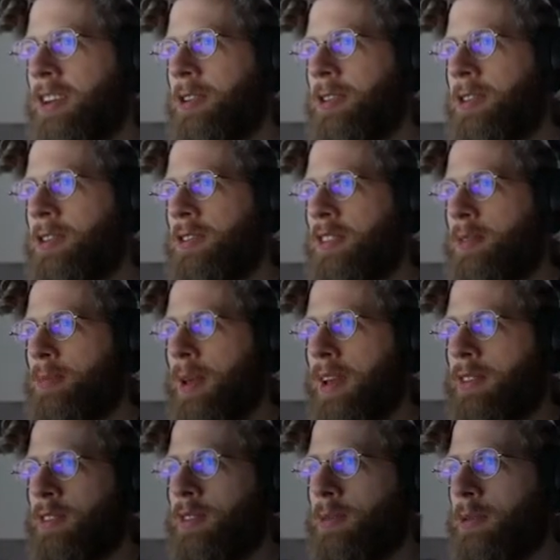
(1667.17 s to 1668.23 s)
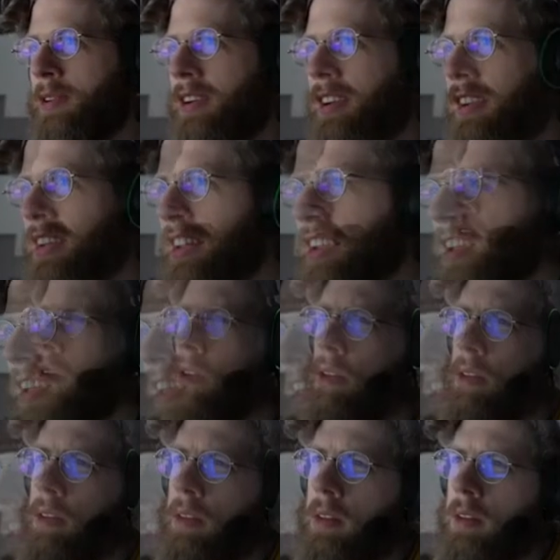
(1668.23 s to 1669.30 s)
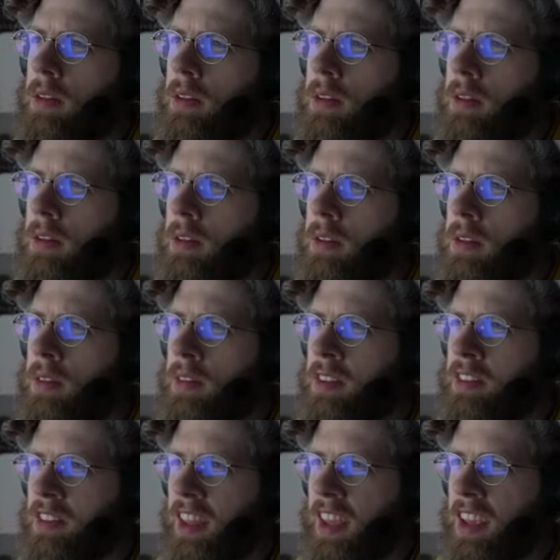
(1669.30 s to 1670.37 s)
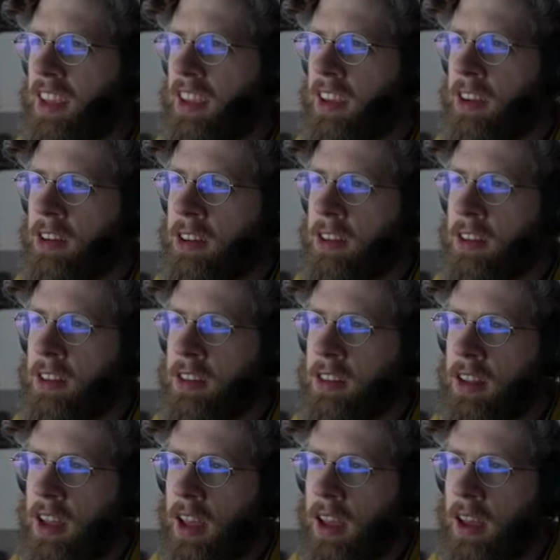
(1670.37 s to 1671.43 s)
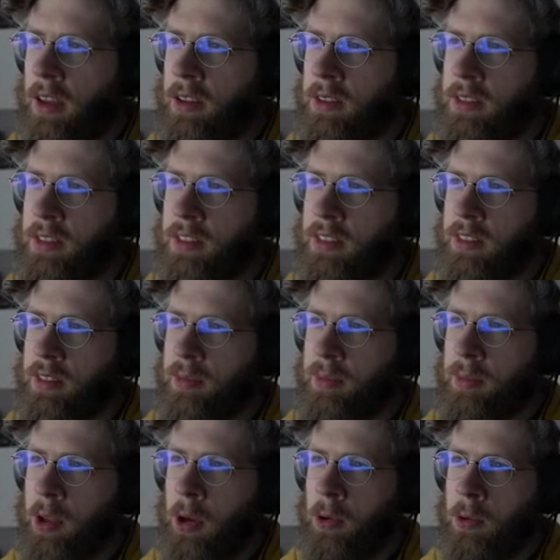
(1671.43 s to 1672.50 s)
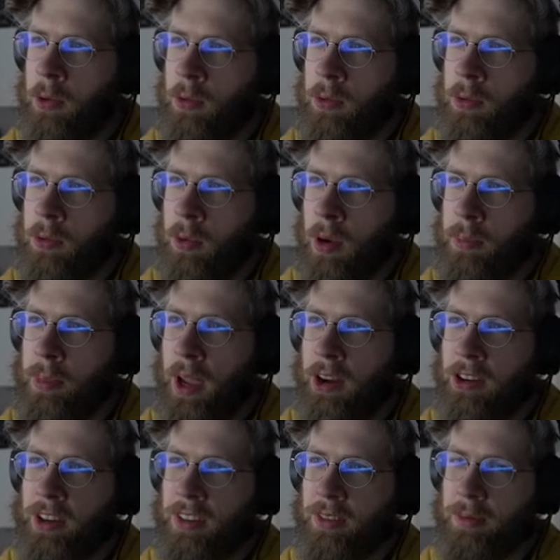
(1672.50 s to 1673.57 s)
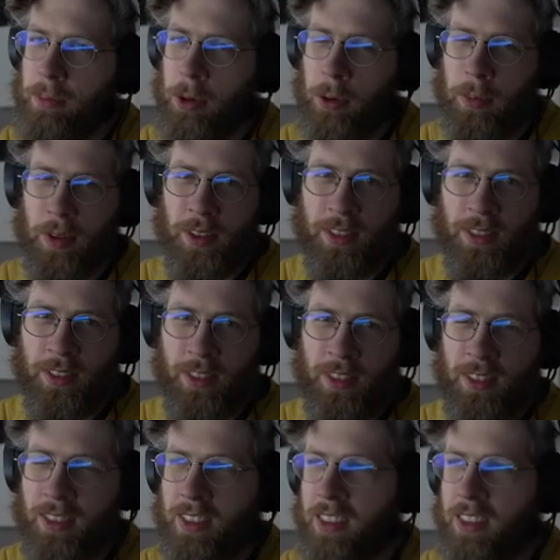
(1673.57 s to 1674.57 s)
Gorgeous pixel work. This thing here has no apparent purpose.